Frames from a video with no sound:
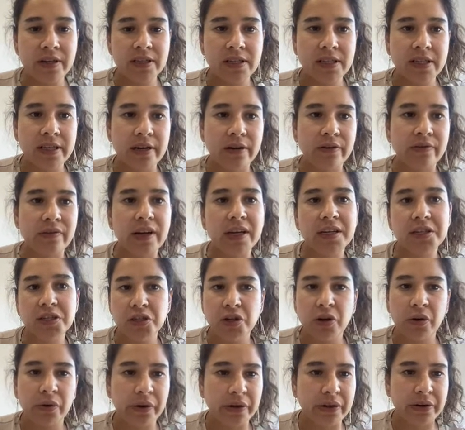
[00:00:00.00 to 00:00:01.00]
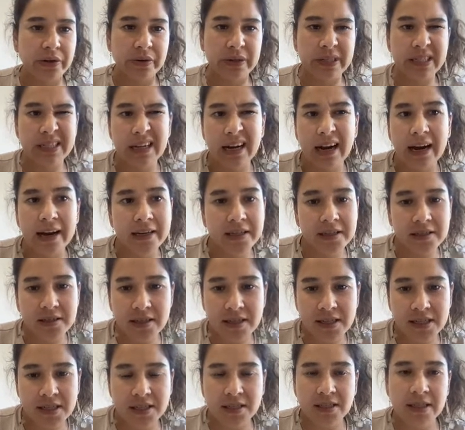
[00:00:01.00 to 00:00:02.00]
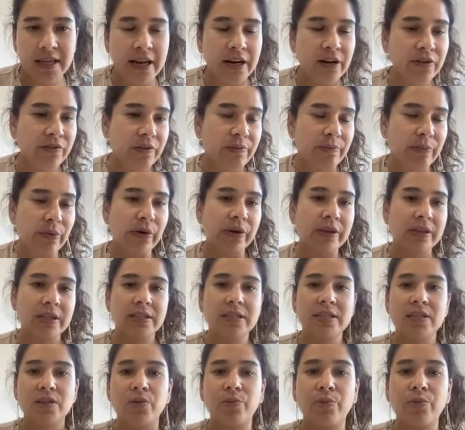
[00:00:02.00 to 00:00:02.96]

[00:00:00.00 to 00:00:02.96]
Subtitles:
instead of like showing you a slides. As at the end of the point, it's an